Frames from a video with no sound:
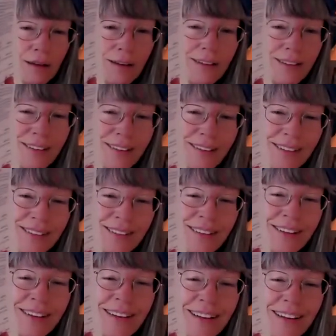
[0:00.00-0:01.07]

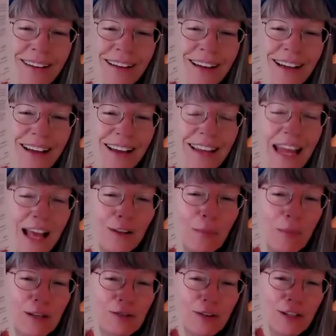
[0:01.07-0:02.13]
an
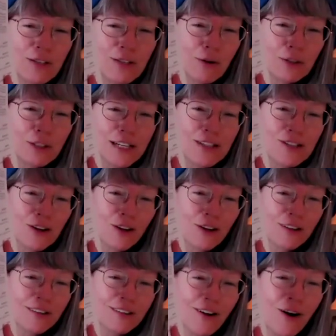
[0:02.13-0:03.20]
elementary school
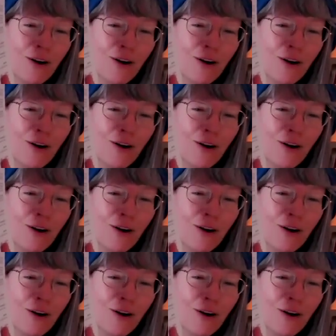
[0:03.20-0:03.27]
teacher